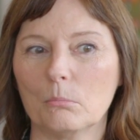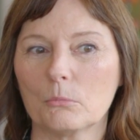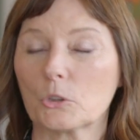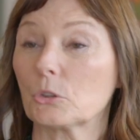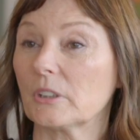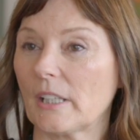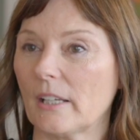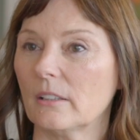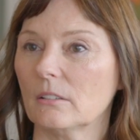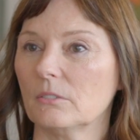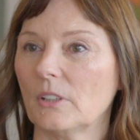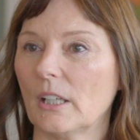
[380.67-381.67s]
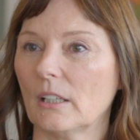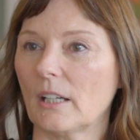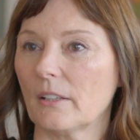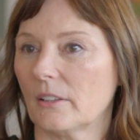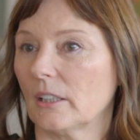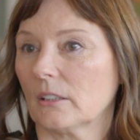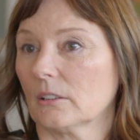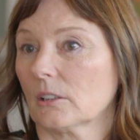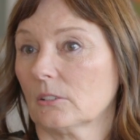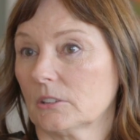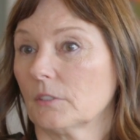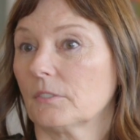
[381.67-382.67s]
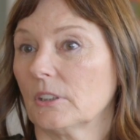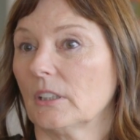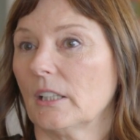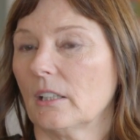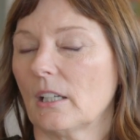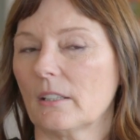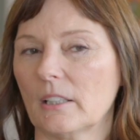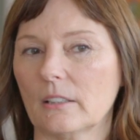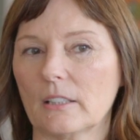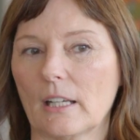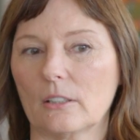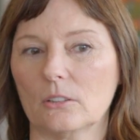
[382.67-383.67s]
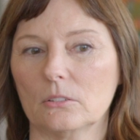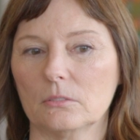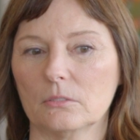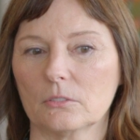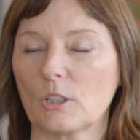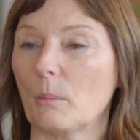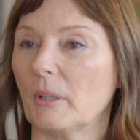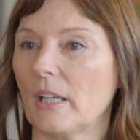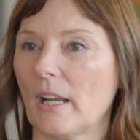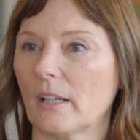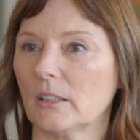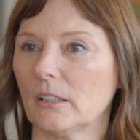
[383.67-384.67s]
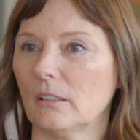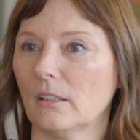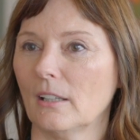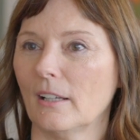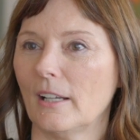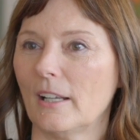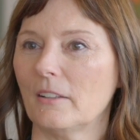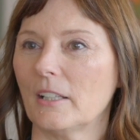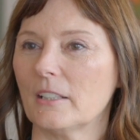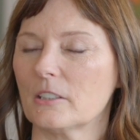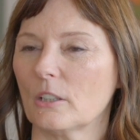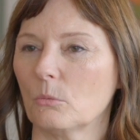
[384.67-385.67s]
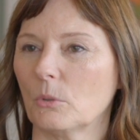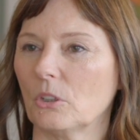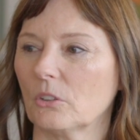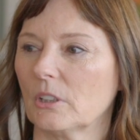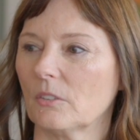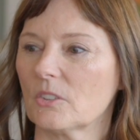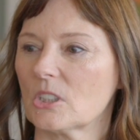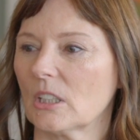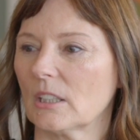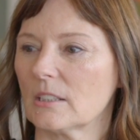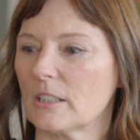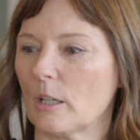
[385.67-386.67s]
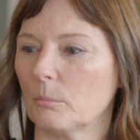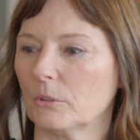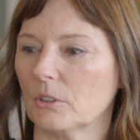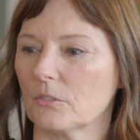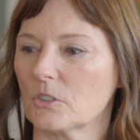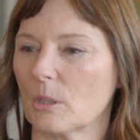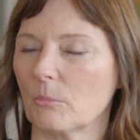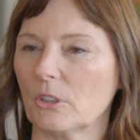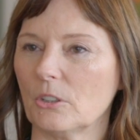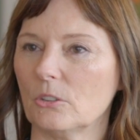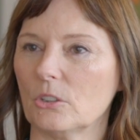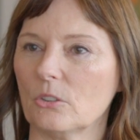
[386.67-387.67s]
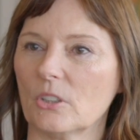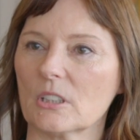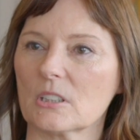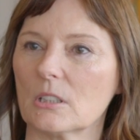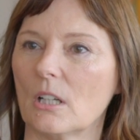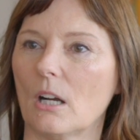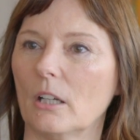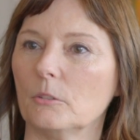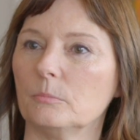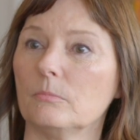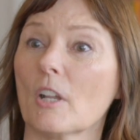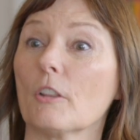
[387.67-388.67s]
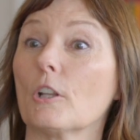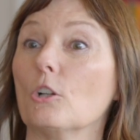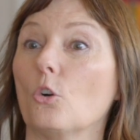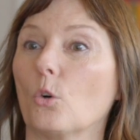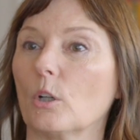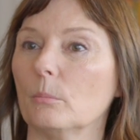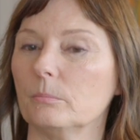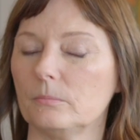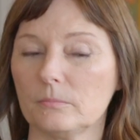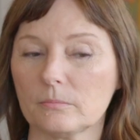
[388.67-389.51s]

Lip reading: creative, and I think a little differently, and I think that'll come in handy. And they said, well, give us an example of something you do that's not the norm.